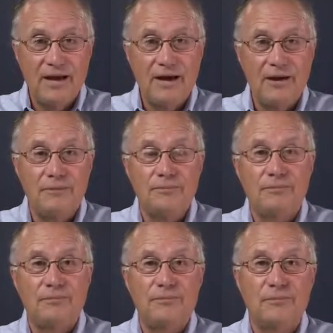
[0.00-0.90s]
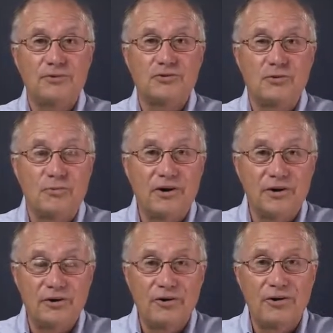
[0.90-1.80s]
Mr.
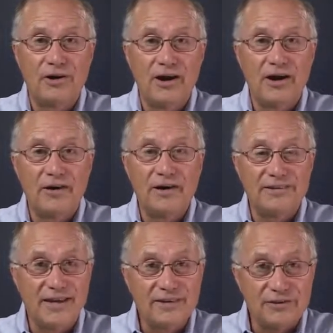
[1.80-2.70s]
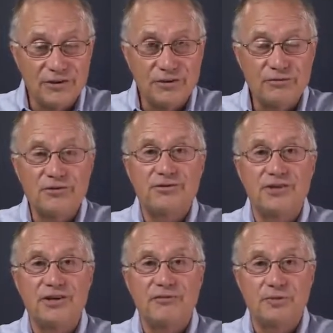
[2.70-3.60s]
Munger attended the
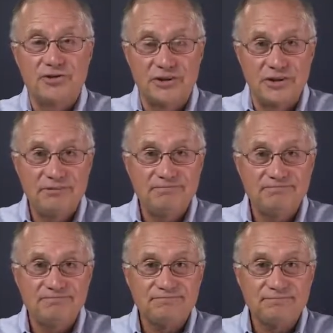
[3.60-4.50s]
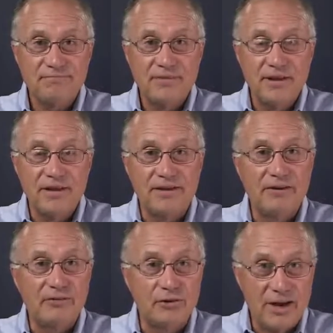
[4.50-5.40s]
University of Michigan. He
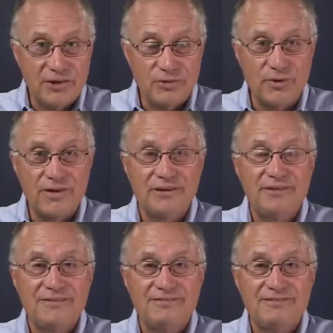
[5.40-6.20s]
never graduated.